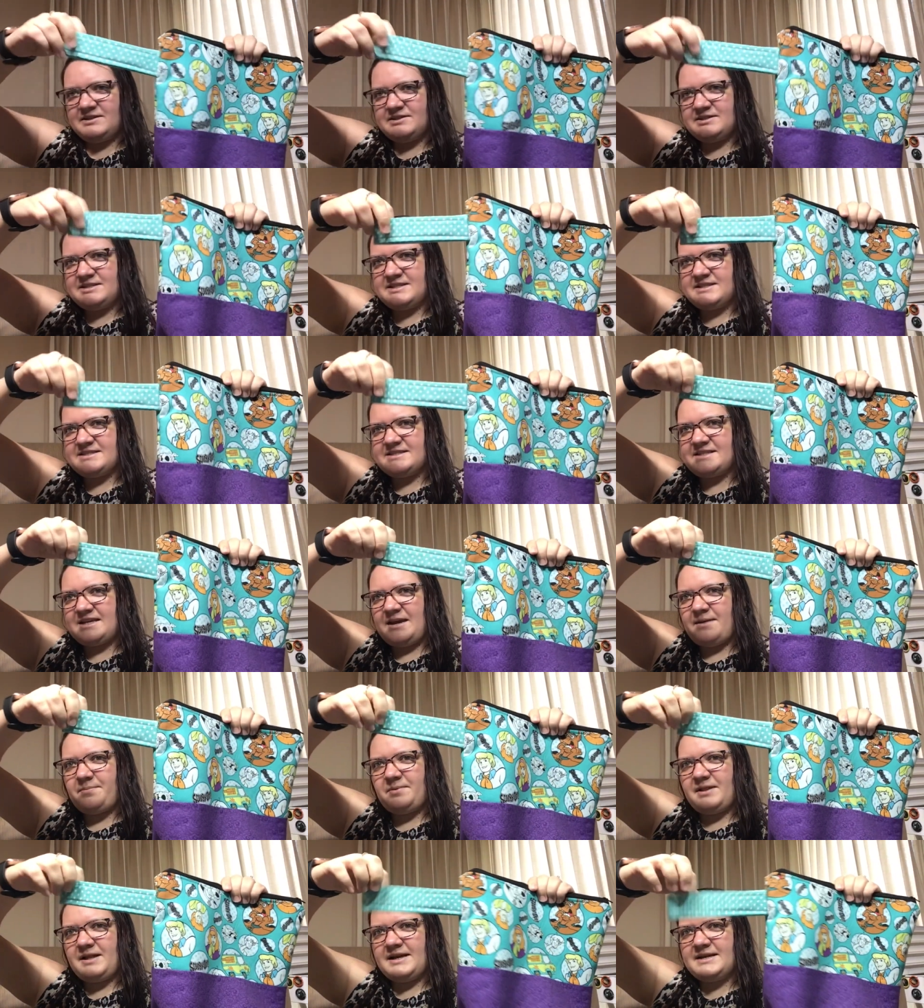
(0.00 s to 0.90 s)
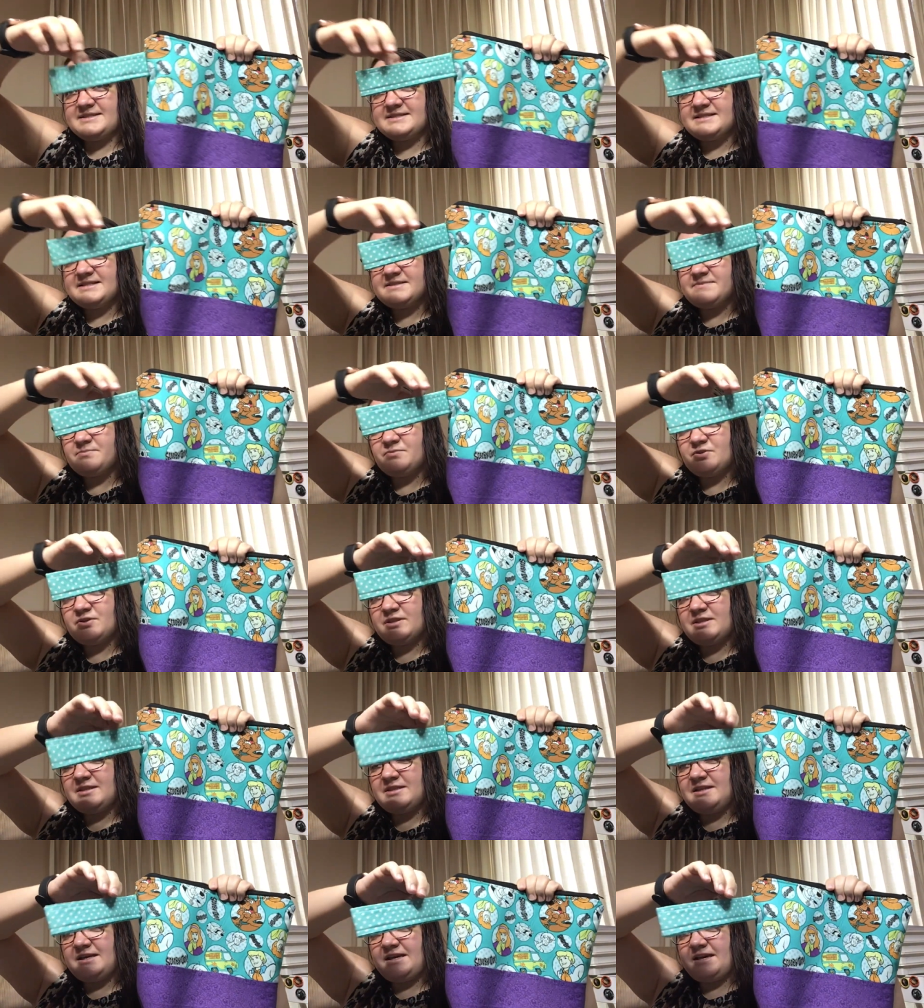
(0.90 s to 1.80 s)
to stabilize this more
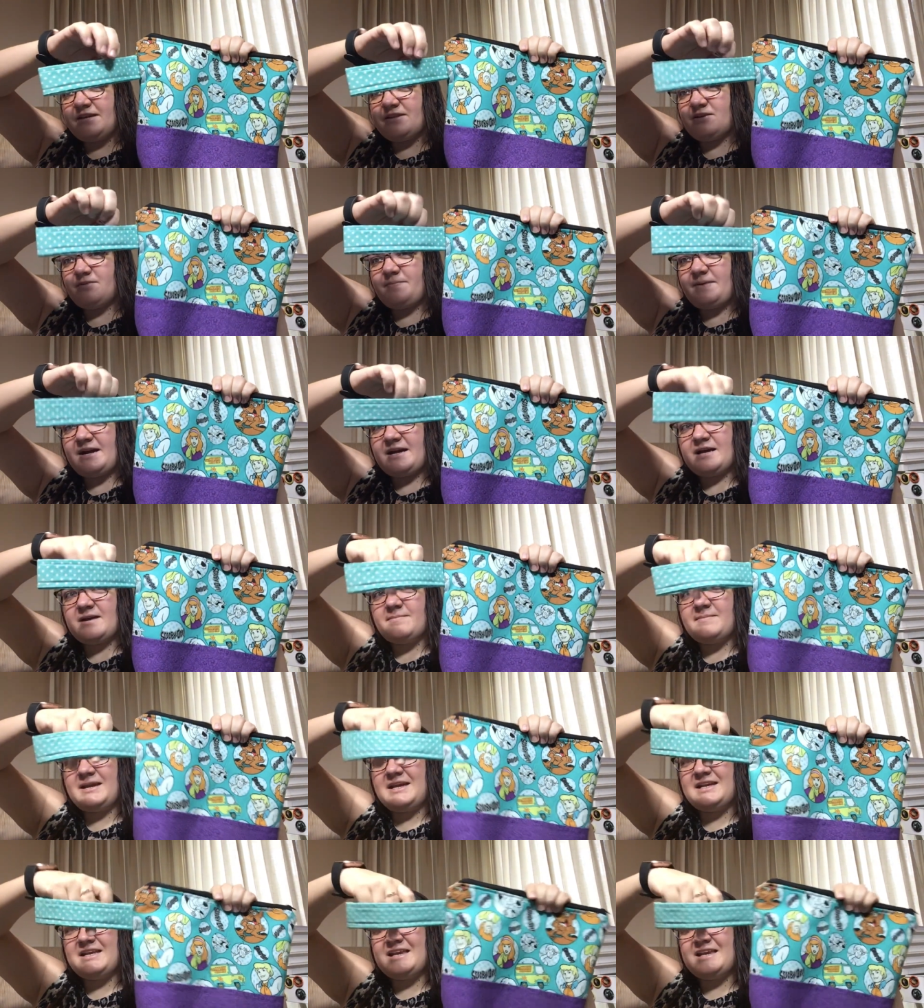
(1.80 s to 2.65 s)
than the other bag I made,